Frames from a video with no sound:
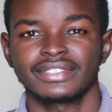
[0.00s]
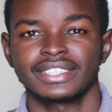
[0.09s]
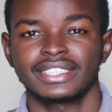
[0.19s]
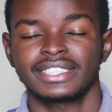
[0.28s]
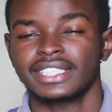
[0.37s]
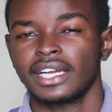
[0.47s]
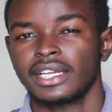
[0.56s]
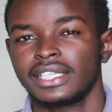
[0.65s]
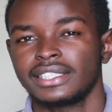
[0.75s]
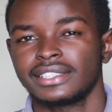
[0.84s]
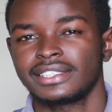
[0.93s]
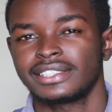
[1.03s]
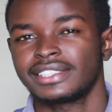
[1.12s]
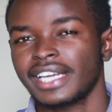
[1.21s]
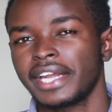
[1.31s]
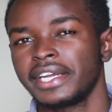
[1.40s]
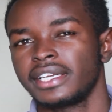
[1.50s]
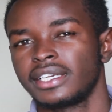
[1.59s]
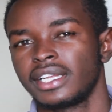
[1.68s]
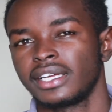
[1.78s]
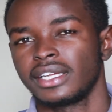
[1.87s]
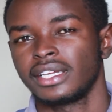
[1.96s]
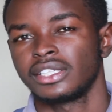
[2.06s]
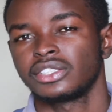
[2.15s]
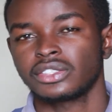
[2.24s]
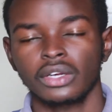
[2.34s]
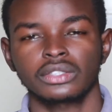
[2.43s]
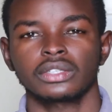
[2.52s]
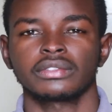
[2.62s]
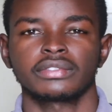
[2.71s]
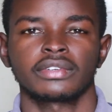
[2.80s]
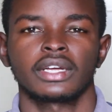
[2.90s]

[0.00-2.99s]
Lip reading: struggling, stranded, sort of.